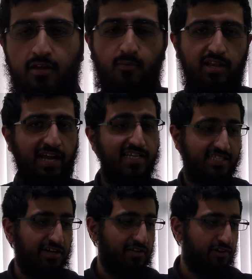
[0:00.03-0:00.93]
Well guys,
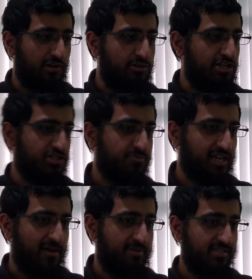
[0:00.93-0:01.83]
thank you for 100
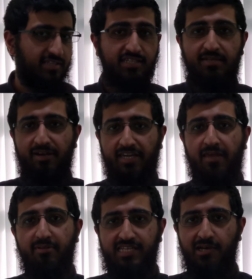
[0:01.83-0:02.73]
subscribers. This is my
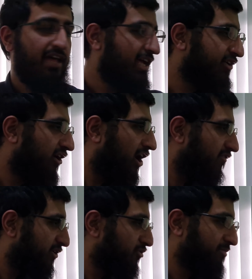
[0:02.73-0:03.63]
gaming setup. Ignore half
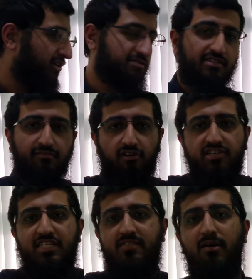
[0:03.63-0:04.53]
the room because
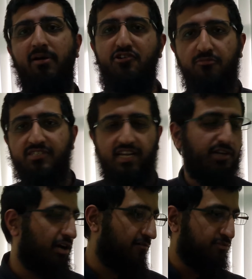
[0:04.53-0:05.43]
unfortunately this is my bedroom and I
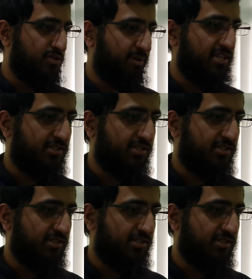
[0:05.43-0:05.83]
don't have much space.